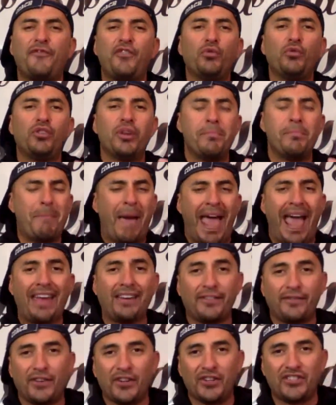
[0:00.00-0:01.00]
if you
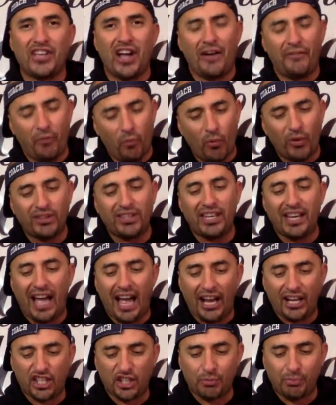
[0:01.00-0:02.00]
demand of yourself, and one
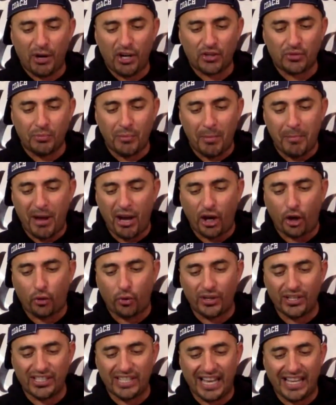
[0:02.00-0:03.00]
thing I expressed with my
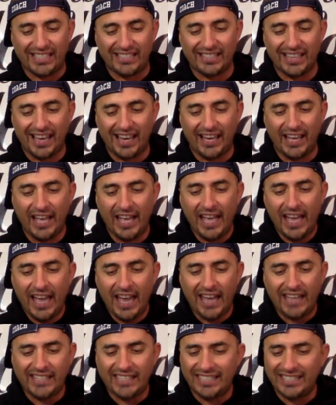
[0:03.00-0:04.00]
man Chris last night
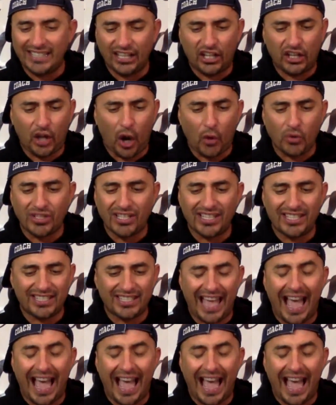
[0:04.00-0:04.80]
is, he said, Coach,